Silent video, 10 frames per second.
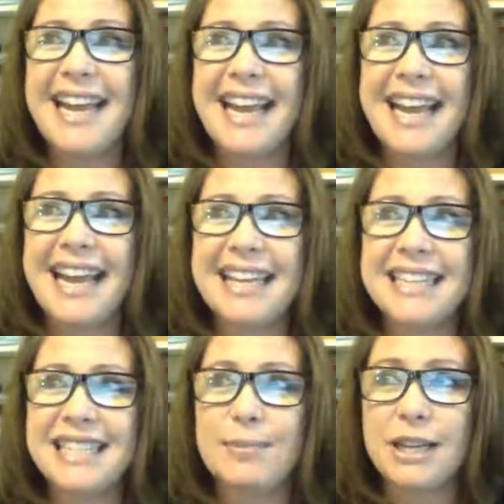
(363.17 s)
And
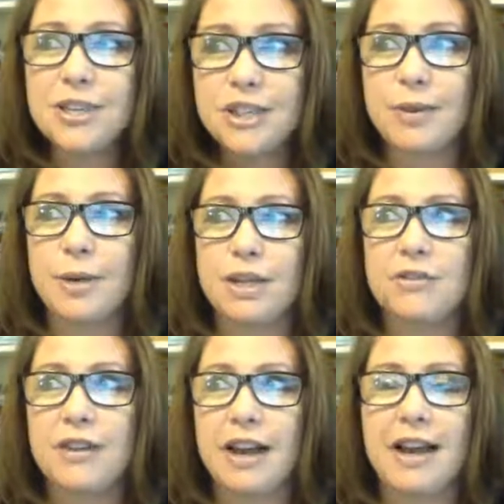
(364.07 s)
especially when
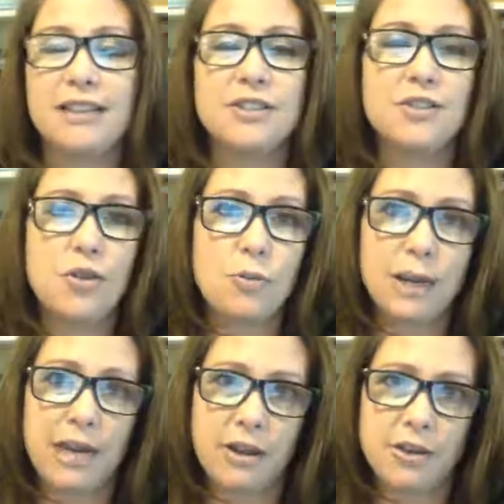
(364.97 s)
you've got so
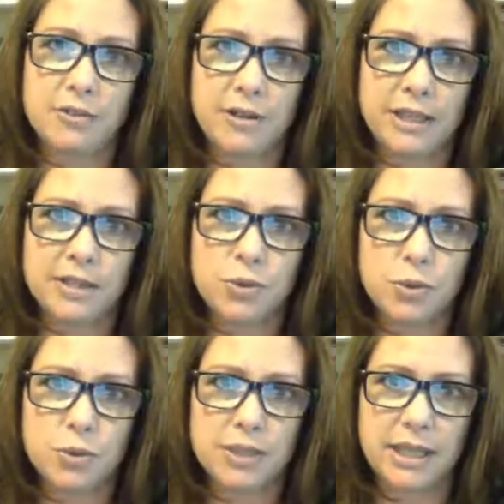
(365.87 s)
many underfunded
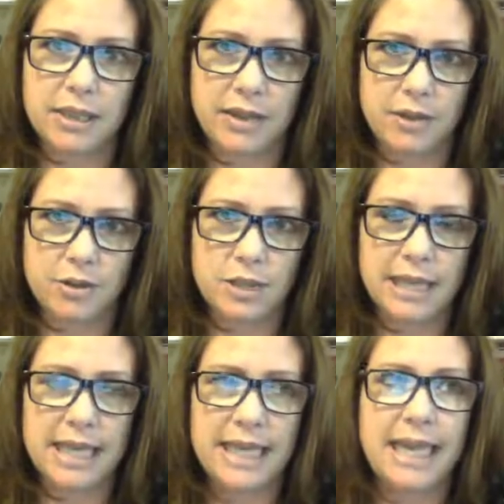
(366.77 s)
schools in the
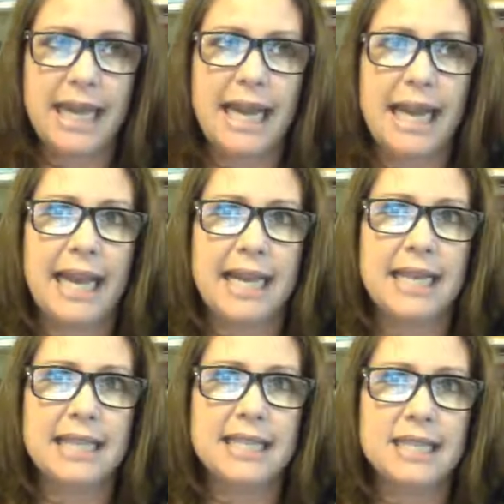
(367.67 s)
country. And
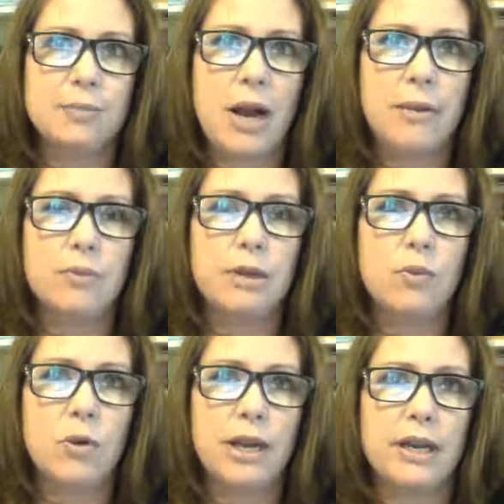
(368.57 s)
this is probably
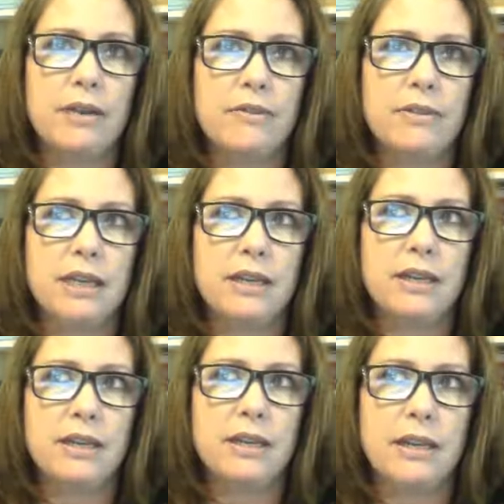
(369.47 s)
one of
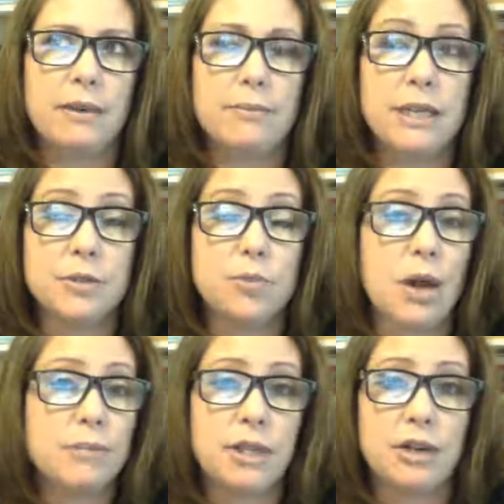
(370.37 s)
the biggest
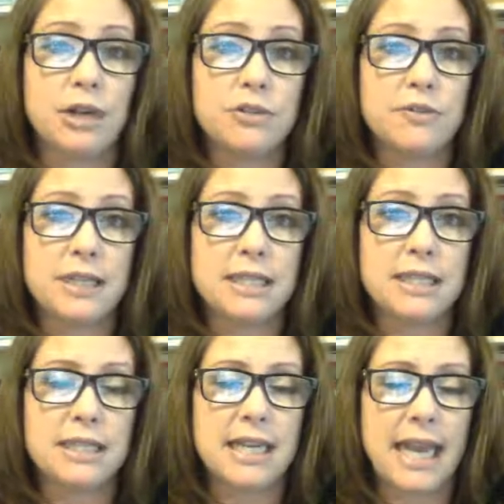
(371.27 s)
problems that our country faces
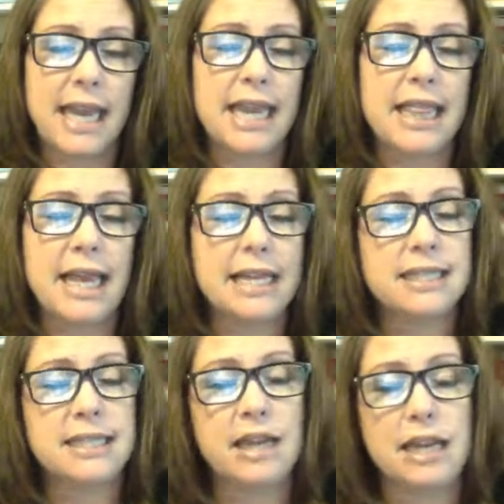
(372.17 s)
today, and that is
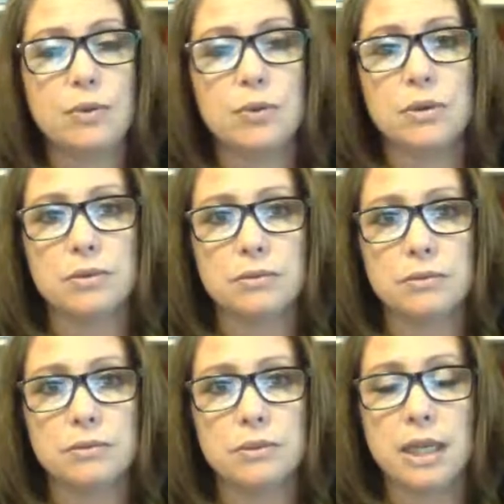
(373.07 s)
the unequal
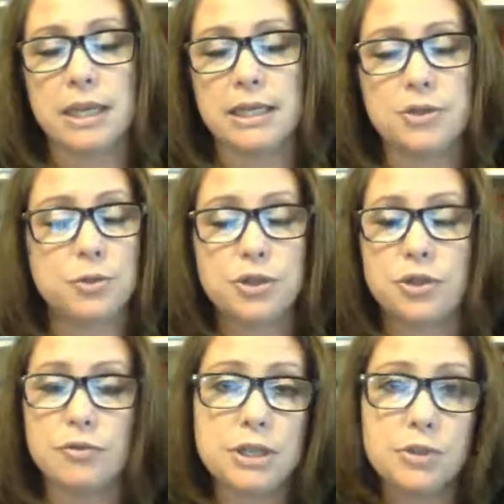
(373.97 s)
distribution
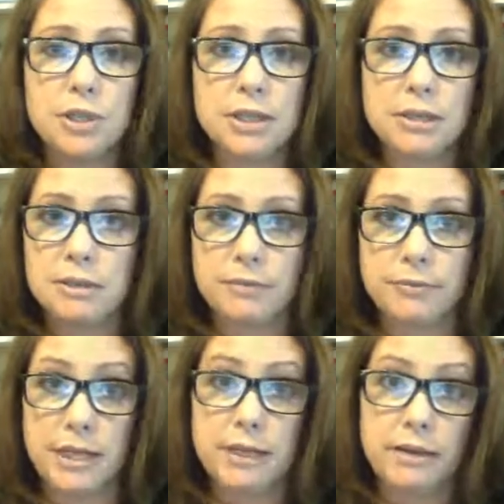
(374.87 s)
of resources
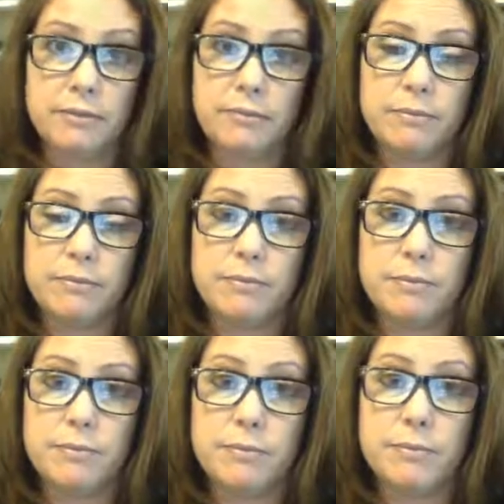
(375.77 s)
via
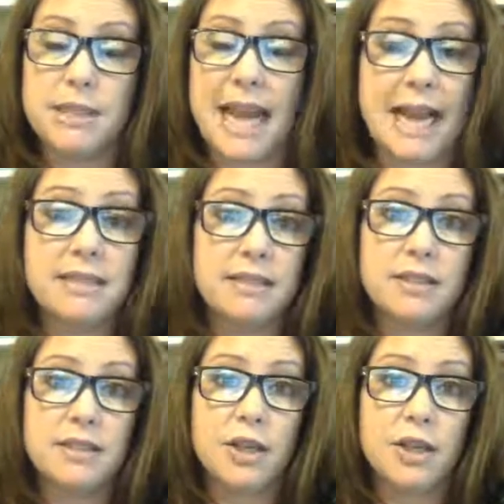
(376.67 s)
taxes,